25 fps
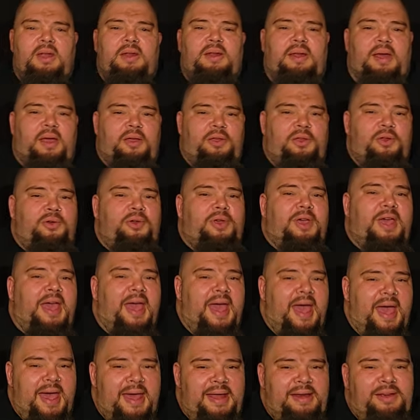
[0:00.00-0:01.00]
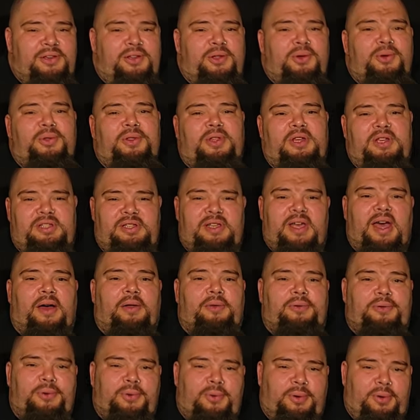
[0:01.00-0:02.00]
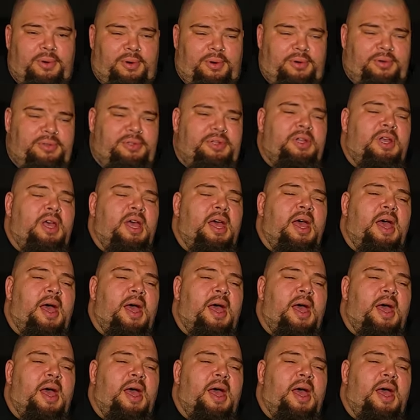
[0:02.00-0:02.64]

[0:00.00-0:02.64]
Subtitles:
Now, you can do this outdoors,